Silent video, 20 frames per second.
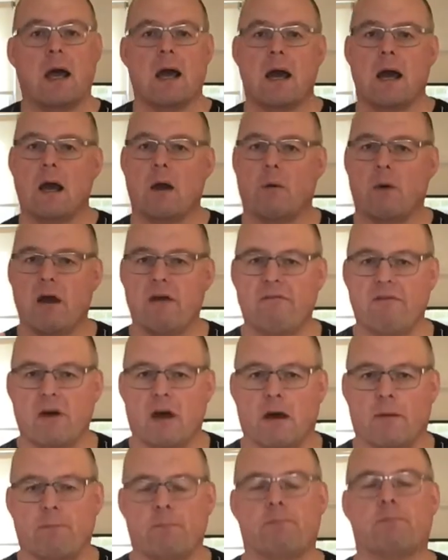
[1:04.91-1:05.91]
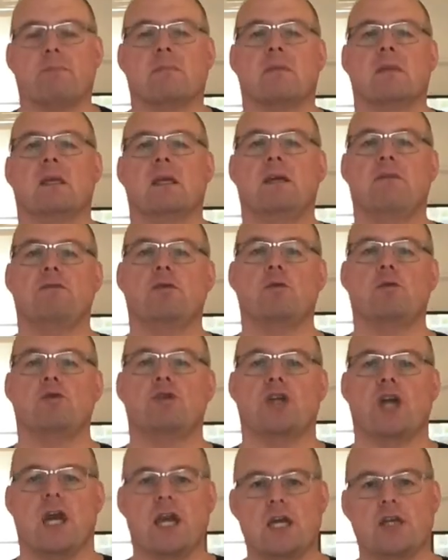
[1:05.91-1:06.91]
However, if you
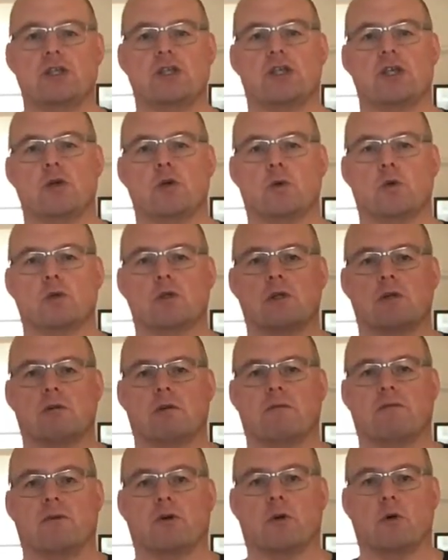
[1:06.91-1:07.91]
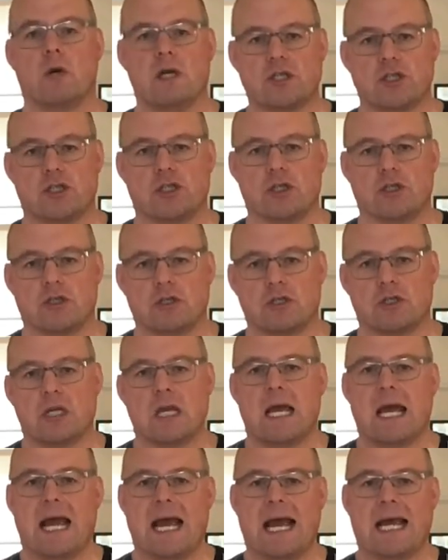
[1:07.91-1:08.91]
change the order of the questions
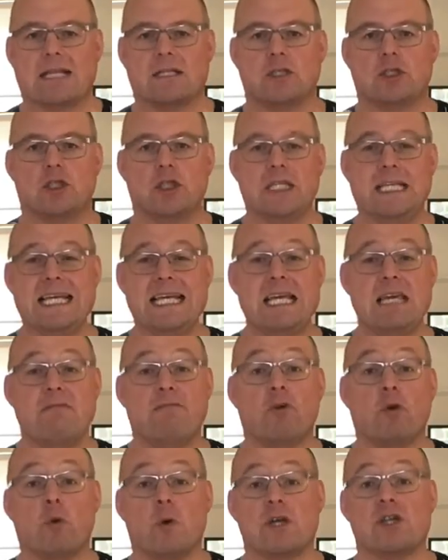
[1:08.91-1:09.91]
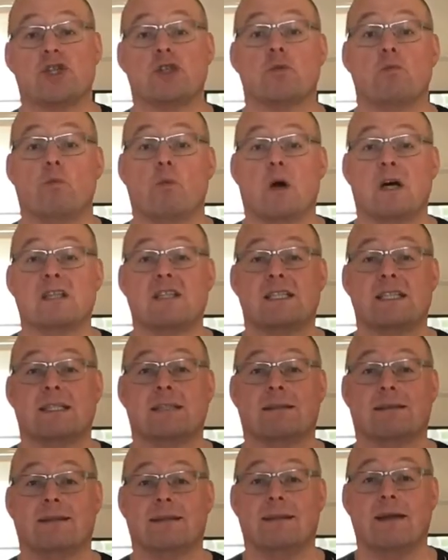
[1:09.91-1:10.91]
and leave question 1
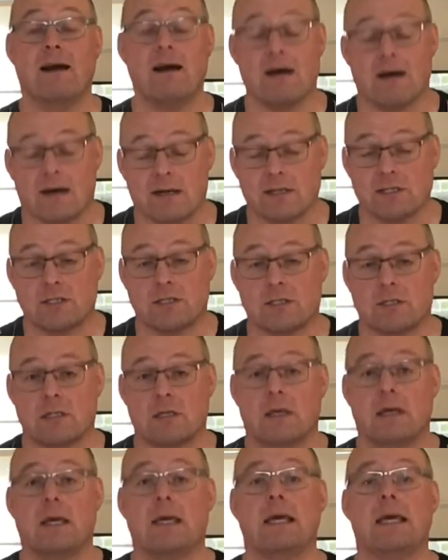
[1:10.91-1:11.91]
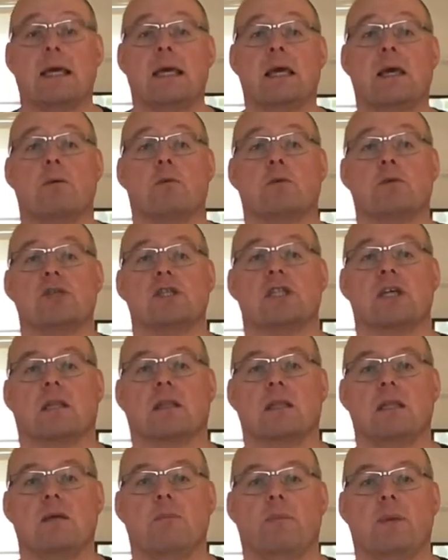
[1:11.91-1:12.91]
till last, it will
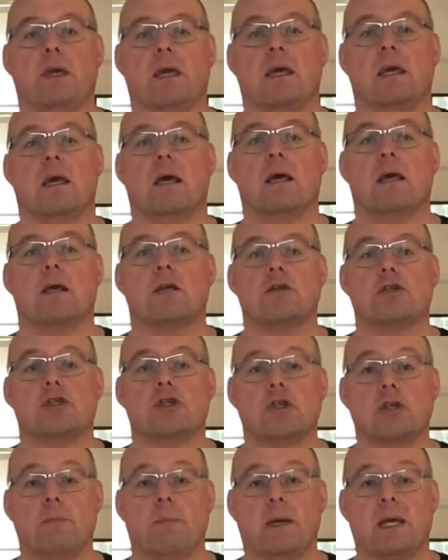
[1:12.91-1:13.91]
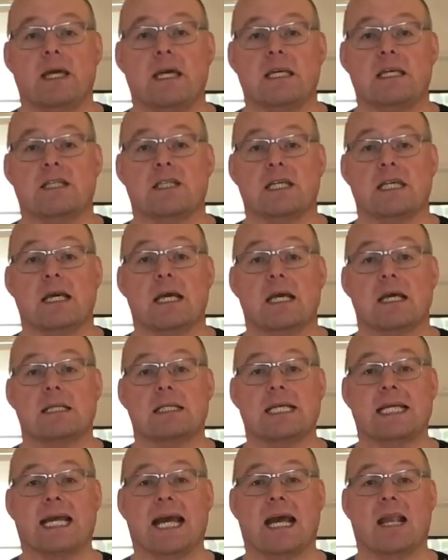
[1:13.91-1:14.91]
suddenly be super easy
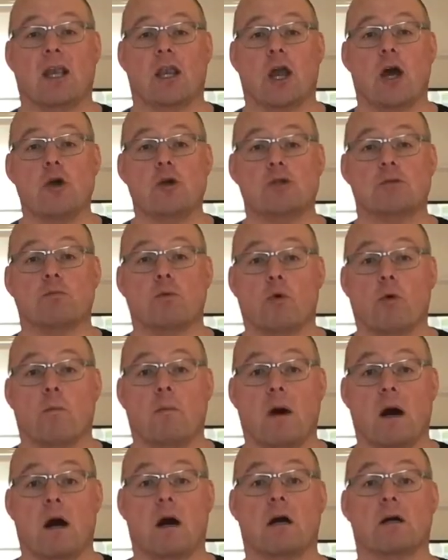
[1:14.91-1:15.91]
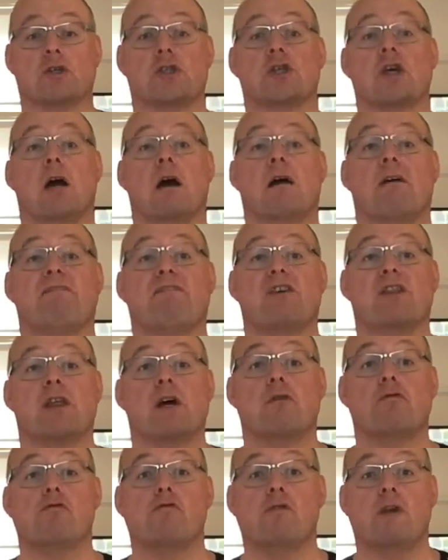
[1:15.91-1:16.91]
to get loads more marks for
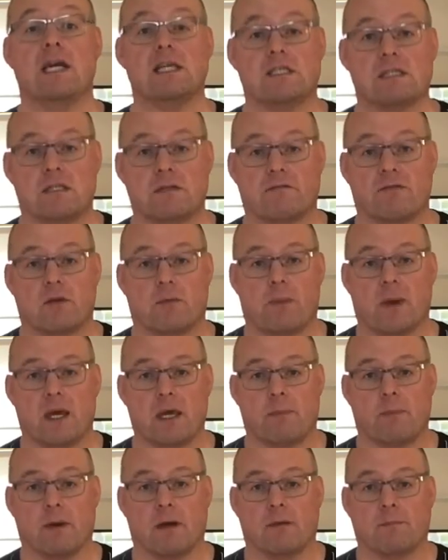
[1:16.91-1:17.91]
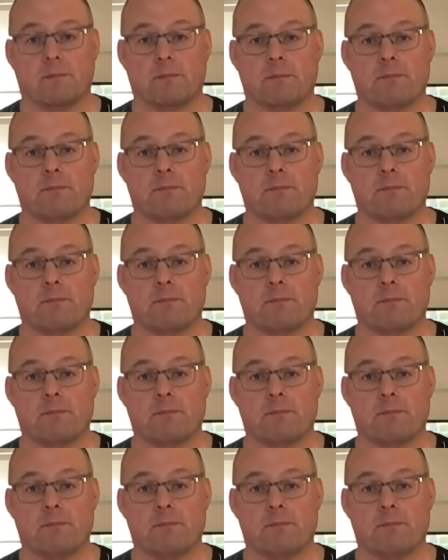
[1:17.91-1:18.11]
the rest of the paper.